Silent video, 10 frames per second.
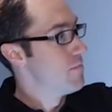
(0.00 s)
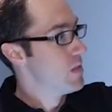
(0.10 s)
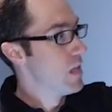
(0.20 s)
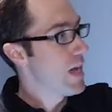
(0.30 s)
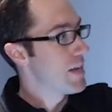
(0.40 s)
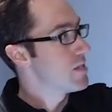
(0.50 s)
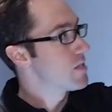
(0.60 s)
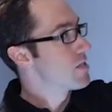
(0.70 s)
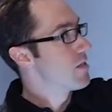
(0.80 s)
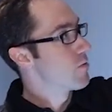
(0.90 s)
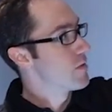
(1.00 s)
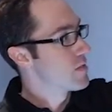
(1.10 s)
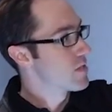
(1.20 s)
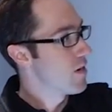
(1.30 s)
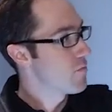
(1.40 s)
lights that are in the
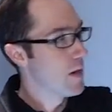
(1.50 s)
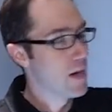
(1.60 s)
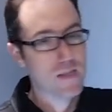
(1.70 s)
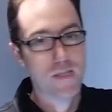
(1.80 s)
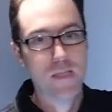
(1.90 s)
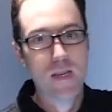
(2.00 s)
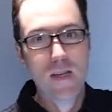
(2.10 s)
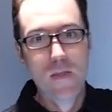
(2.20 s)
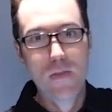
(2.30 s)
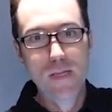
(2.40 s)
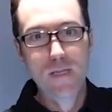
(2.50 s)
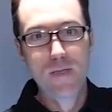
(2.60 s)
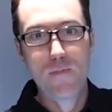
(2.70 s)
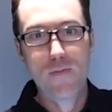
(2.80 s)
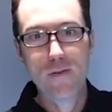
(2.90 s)
soft boxes, this
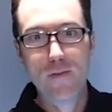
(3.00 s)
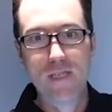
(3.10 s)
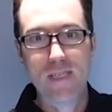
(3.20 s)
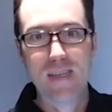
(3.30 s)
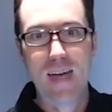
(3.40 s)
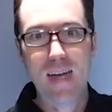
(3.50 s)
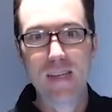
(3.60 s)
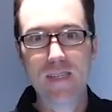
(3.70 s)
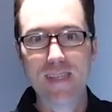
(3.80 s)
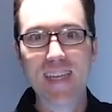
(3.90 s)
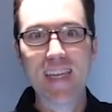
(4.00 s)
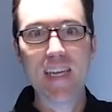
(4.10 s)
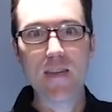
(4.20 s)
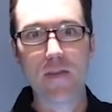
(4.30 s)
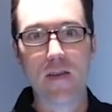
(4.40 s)
produces a nice
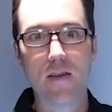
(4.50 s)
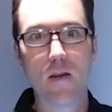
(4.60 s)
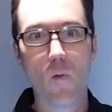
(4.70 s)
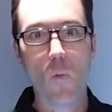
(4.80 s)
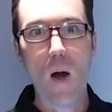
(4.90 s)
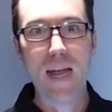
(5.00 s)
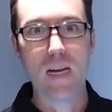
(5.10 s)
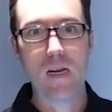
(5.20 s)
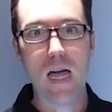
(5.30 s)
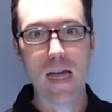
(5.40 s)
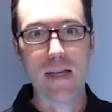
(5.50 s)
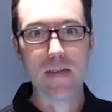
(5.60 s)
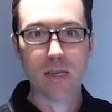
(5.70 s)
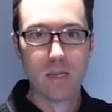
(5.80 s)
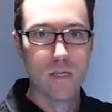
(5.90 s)
even white light
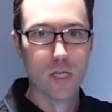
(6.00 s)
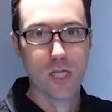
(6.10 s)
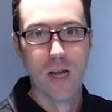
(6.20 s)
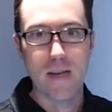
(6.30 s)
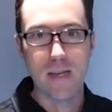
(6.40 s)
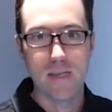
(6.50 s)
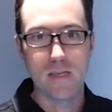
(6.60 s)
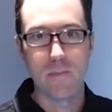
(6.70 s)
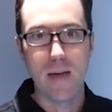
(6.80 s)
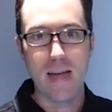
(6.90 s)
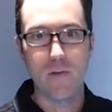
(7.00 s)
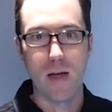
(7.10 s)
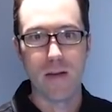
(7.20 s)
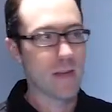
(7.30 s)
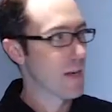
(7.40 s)
to shine against the
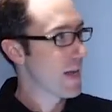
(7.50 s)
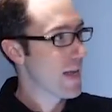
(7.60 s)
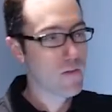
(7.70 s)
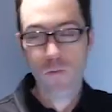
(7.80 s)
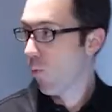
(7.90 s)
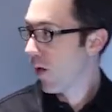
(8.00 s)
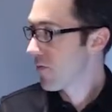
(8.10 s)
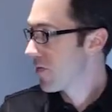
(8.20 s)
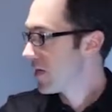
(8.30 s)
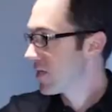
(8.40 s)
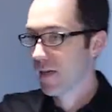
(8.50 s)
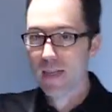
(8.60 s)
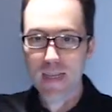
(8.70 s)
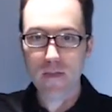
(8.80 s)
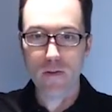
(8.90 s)
background. And I have one of these on
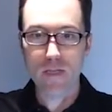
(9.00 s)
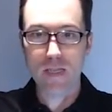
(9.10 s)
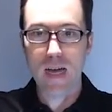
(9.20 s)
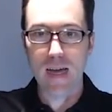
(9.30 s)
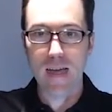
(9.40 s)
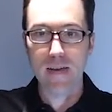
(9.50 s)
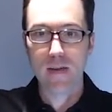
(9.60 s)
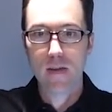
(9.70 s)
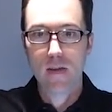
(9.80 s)
either side,